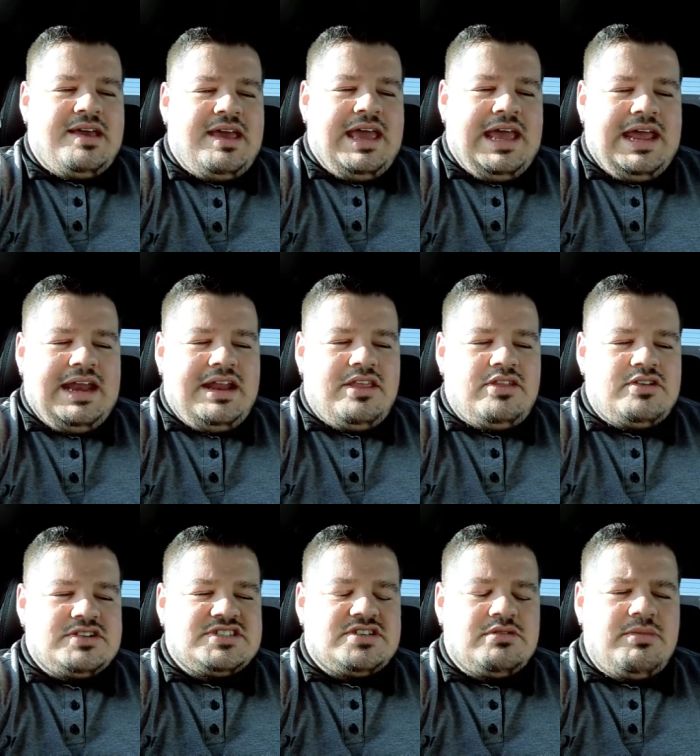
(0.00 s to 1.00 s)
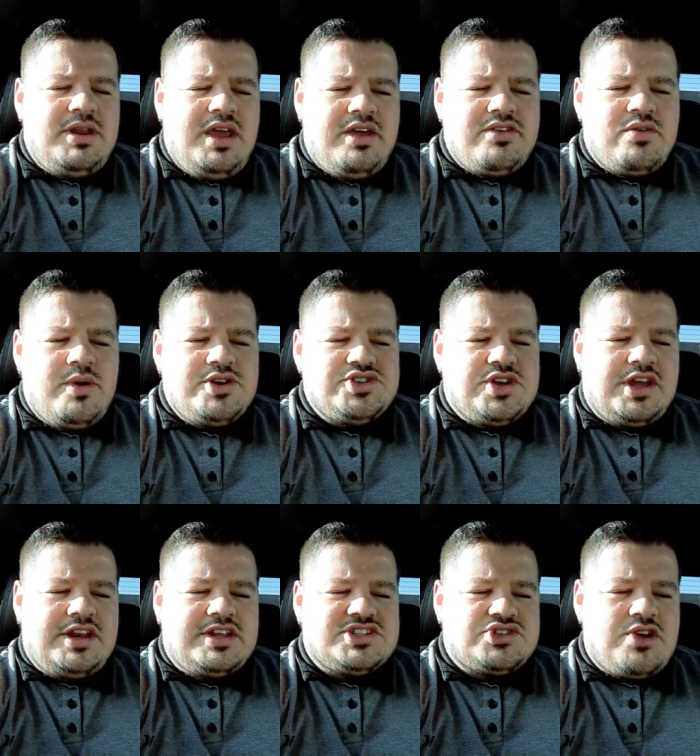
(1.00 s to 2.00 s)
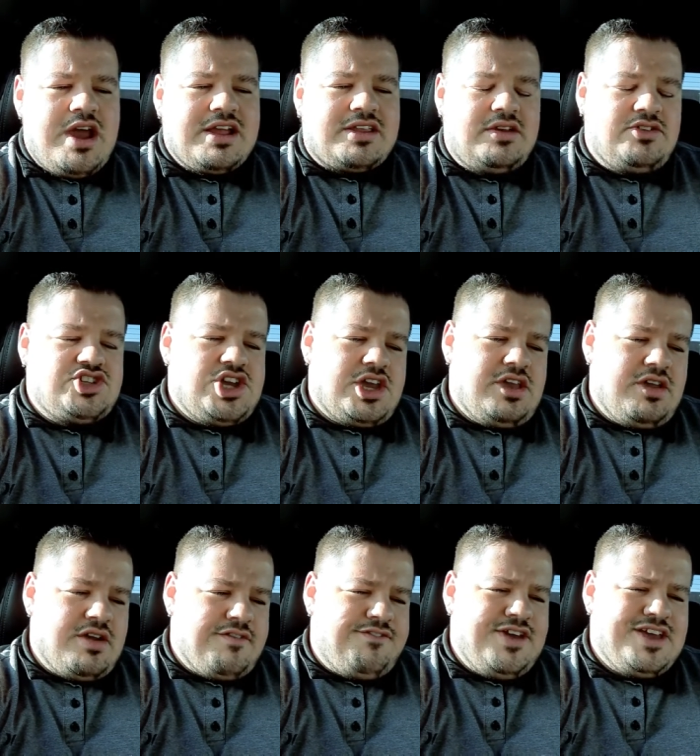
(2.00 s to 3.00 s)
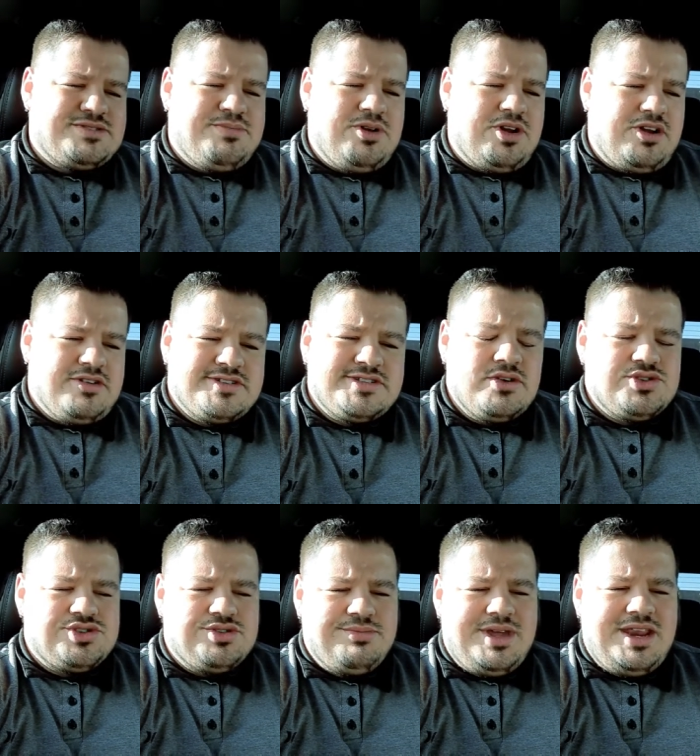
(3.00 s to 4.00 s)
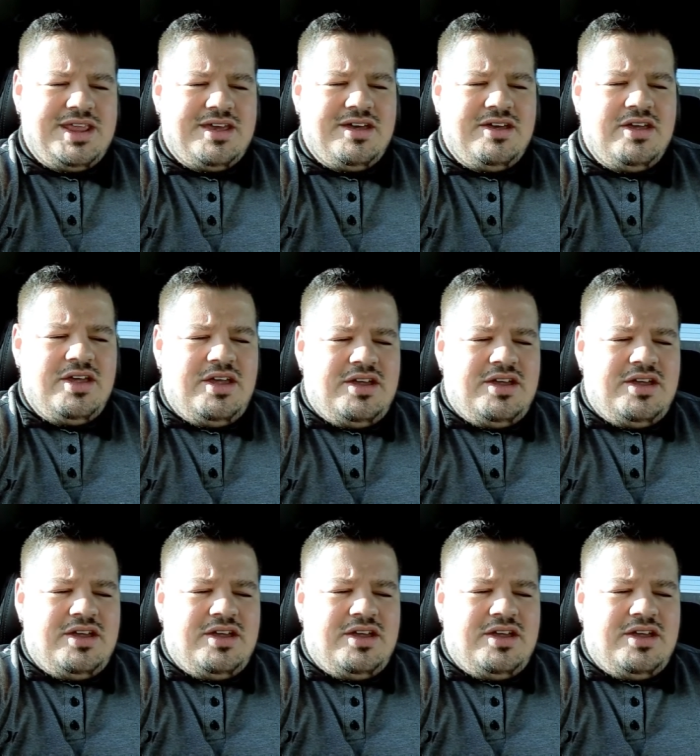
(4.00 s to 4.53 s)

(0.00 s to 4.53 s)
And there's so many other ways you can get distracted: checking your Facebook or your social media,